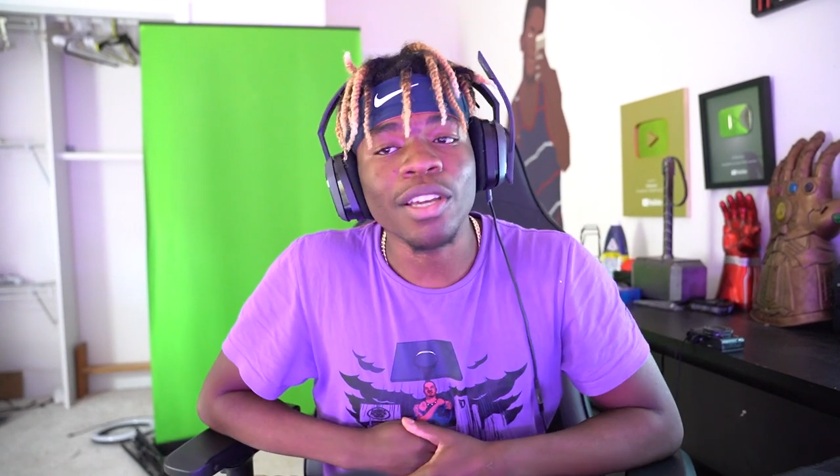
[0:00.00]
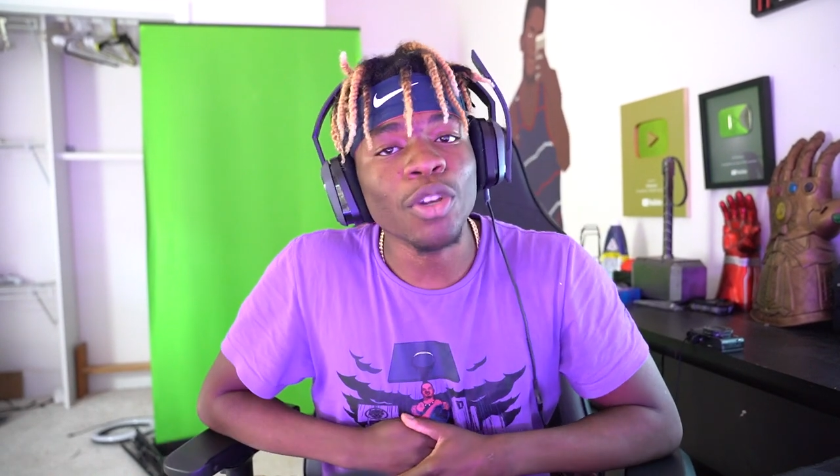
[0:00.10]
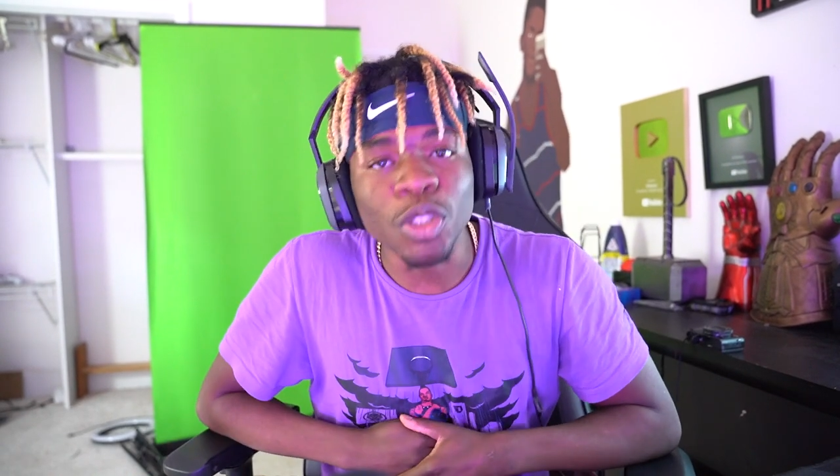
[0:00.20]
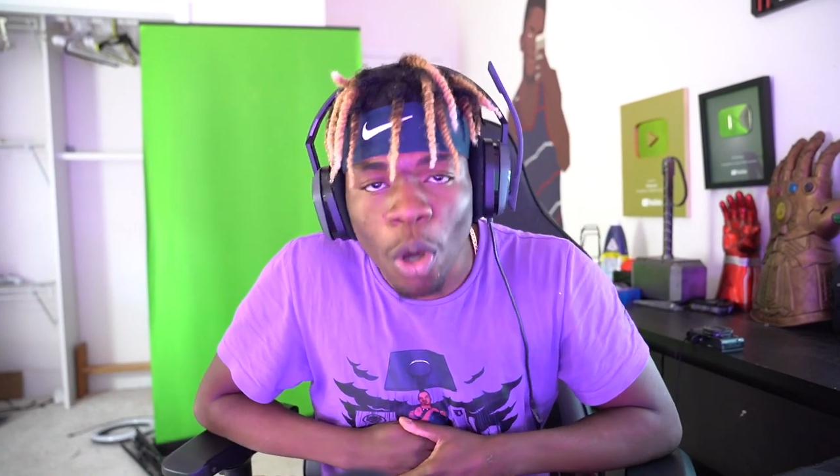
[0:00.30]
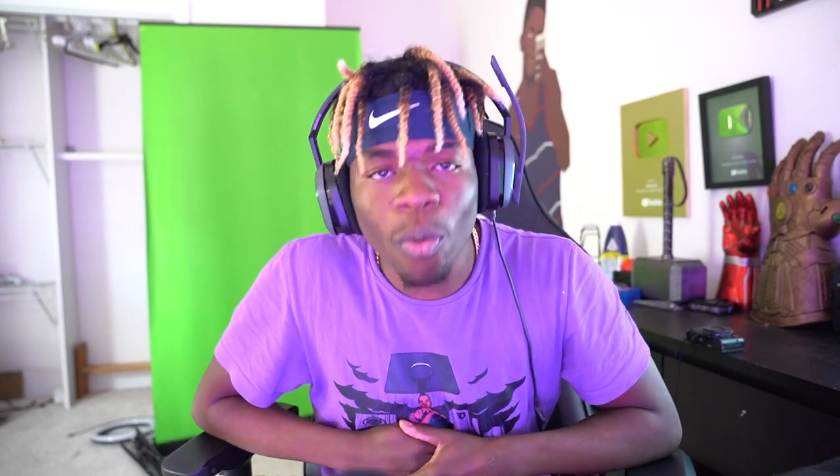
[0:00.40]
Yo,
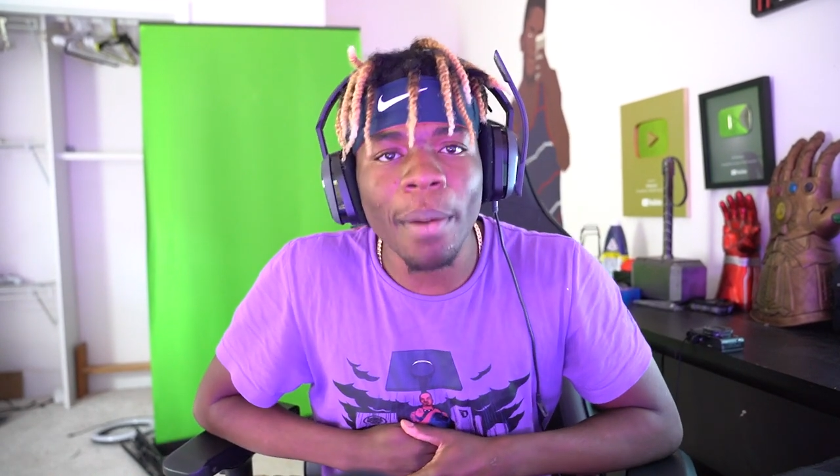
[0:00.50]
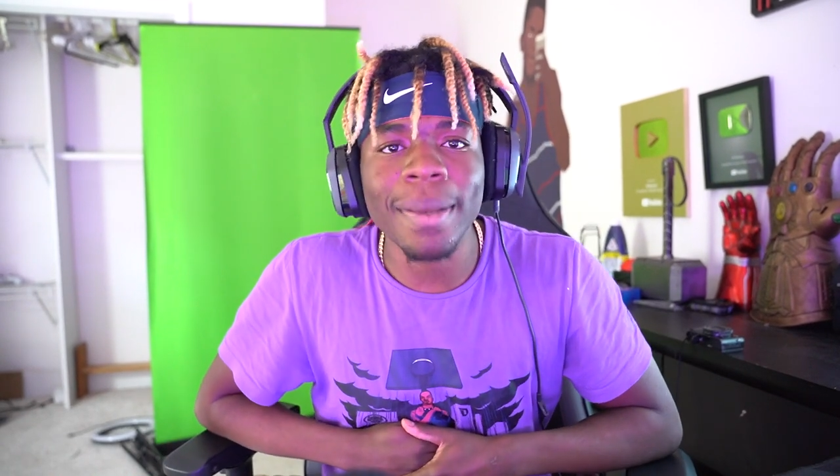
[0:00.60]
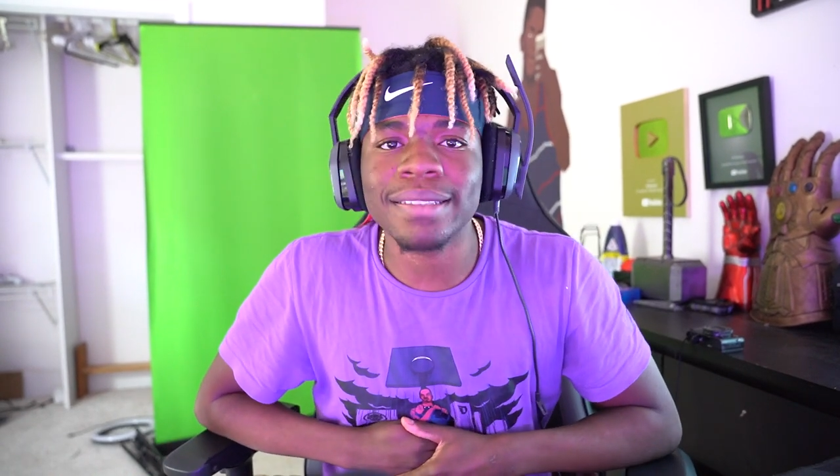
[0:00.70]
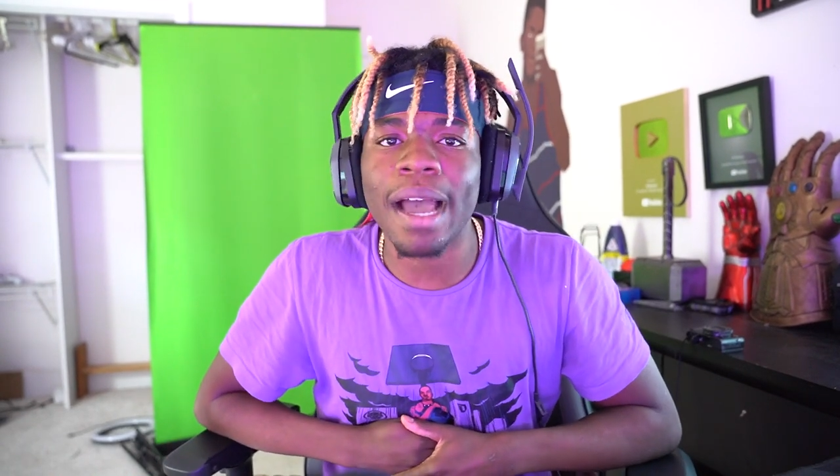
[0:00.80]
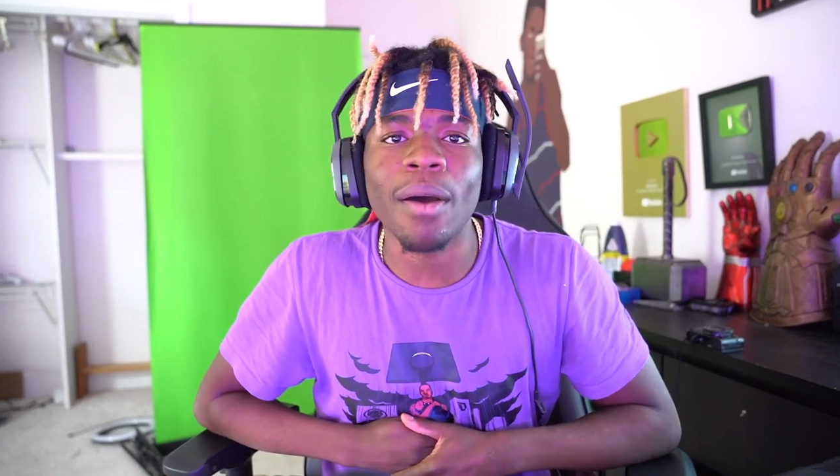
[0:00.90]
you don't want to
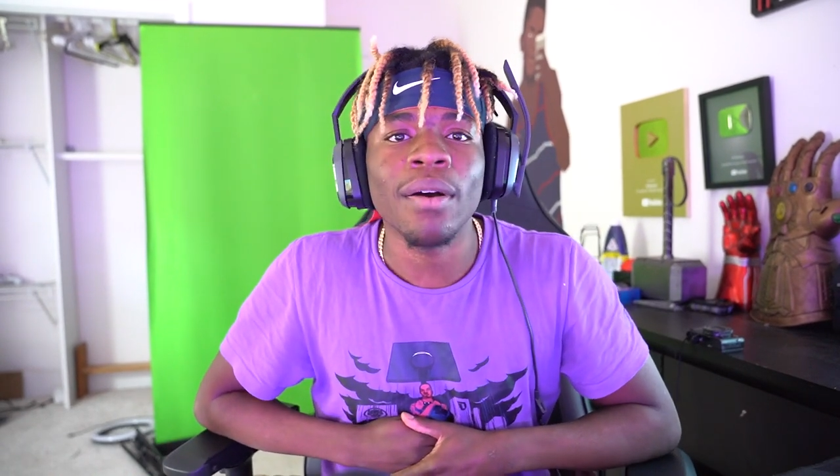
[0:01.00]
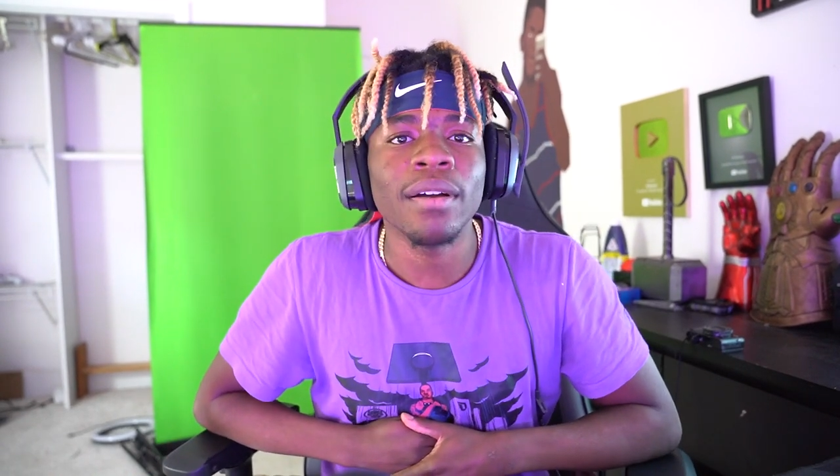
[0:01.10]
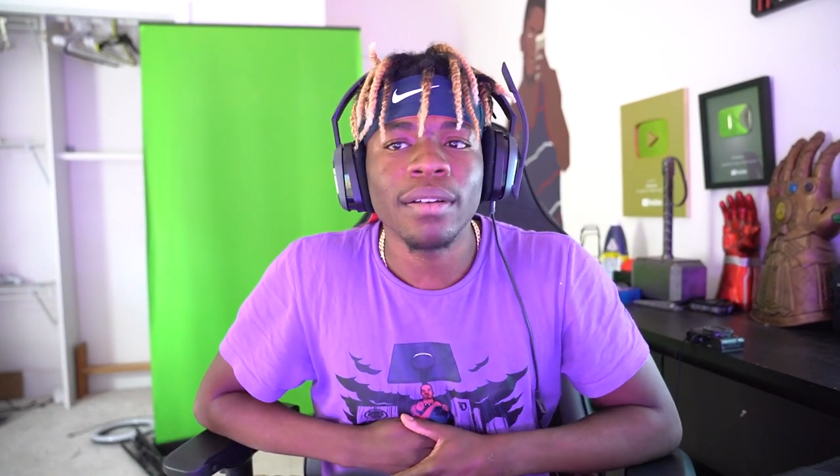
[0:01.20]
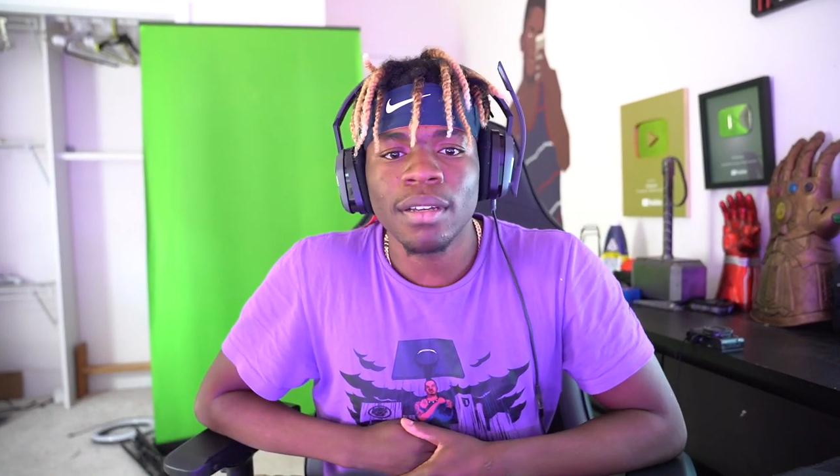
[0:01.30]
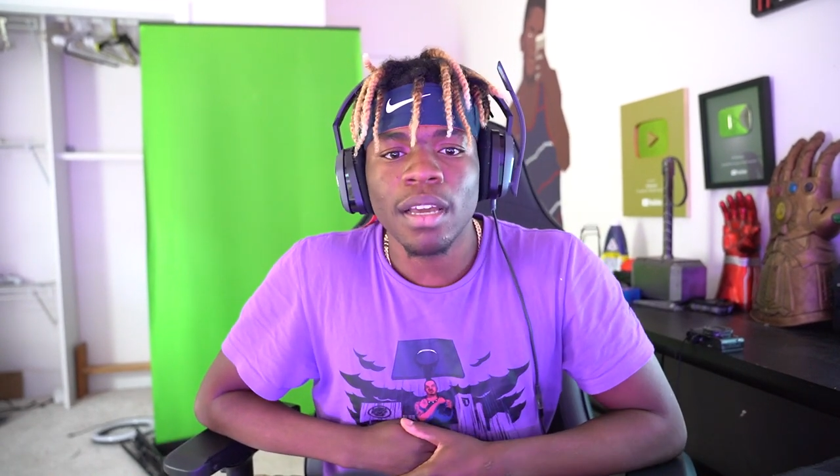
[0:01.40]
miss out.